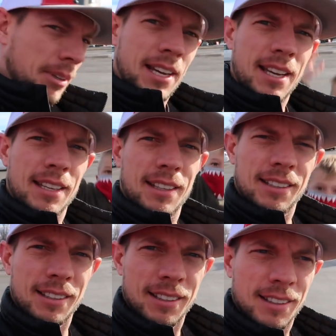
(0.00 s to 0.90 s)
when
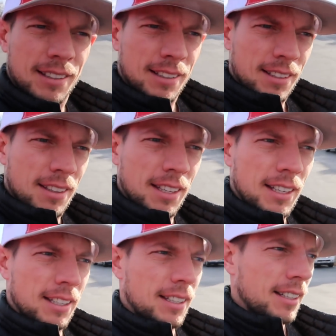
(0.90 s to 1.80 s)

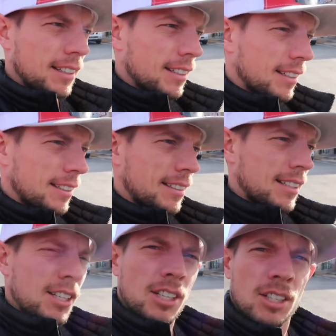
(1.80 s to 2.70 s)
the
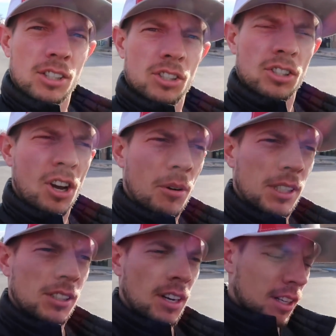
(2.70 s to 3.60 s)
snow
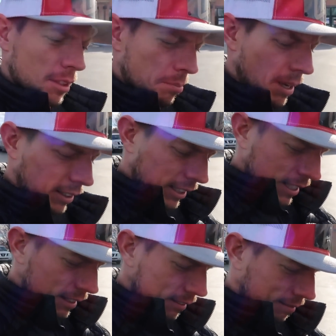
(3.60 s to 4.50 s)
is starts melting